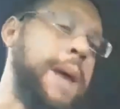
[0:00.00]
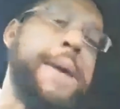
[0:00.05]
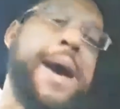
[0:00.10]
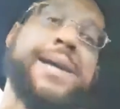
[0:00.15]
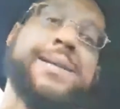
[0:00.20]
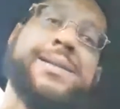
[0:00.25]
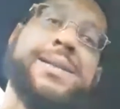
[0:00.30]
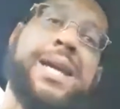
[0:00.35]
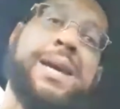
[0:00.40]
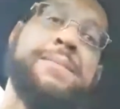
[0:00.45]
I'm
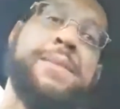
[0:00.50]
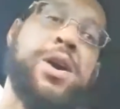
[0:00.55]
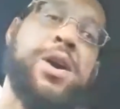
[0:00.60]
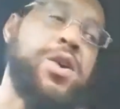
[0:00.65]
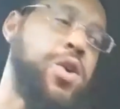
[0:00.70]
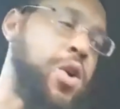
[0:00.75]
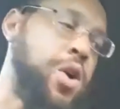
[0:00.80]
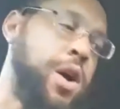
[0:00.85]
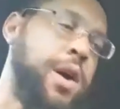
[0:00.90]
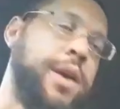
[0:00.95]
actually in
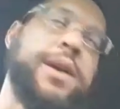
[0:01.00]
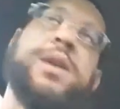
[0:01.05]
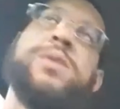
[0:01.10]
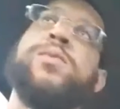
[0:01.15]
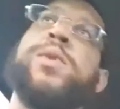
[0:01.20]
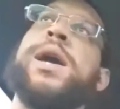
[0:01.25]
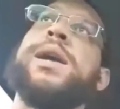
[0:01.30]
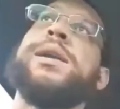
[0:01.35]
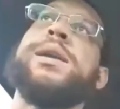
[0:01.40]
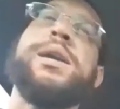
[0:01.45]
my car
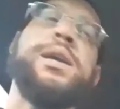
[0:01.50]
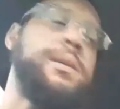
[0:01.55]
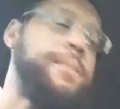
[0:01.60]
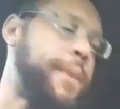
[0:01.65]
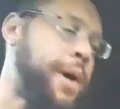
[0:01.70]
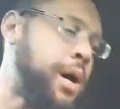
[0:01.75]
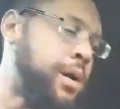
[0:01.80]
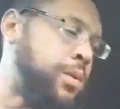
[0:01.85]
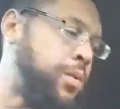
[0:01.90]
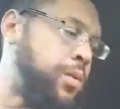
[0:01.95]
getting ready to get
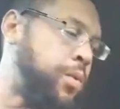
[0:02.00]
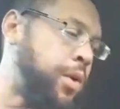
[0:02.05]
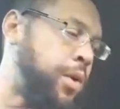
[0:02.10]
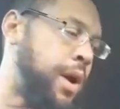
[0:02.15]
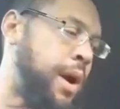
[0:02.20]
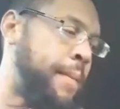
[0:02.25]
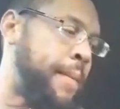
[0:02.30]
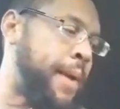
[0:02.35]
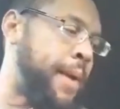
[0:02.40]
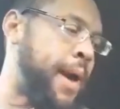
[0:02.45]
up out of where
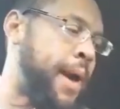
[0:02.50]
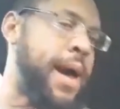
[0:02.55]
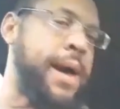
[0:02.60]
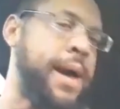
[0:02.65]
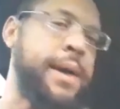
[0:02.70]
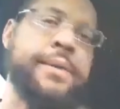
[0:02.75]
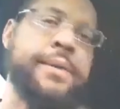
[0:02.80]
I'm at.